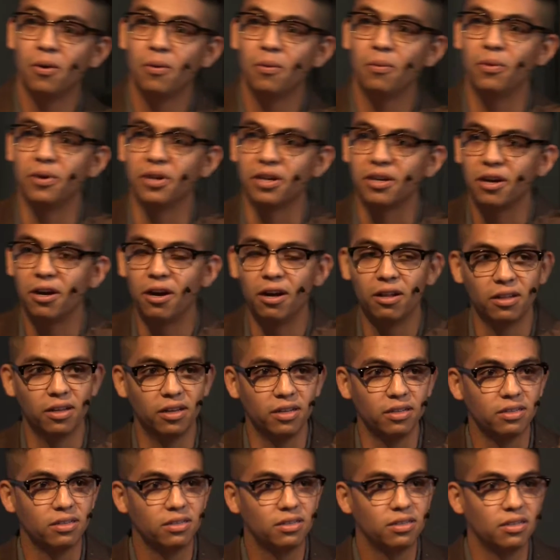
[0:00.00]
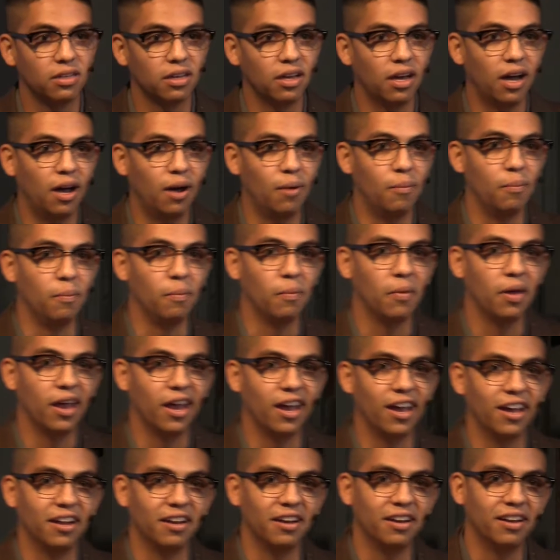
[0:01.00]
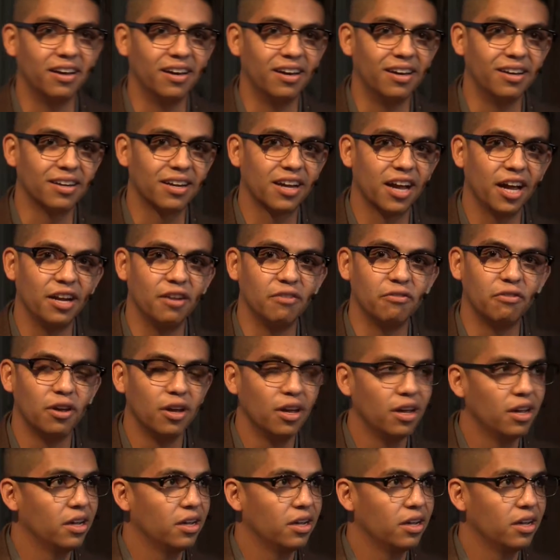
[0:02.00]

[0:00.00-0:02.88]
would call us, and kind of